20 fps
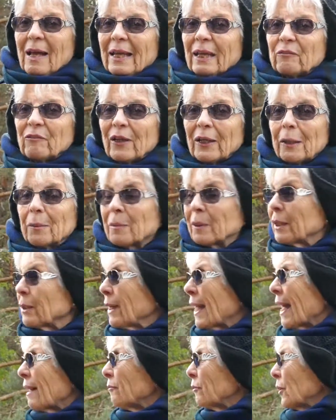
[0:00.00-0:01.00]
if
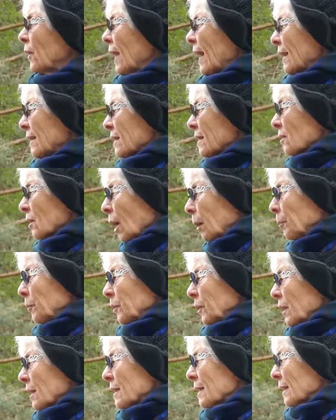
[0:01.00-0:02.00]
anybody ever had
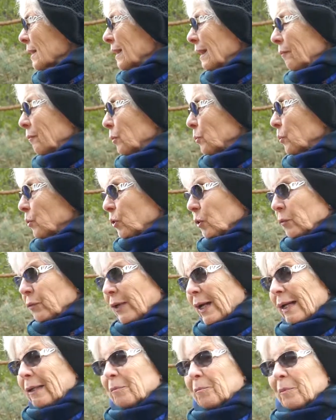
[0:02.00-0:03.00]
stopped us, it never would have
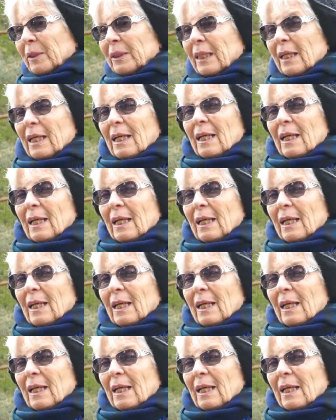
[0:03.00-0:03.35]
helped, but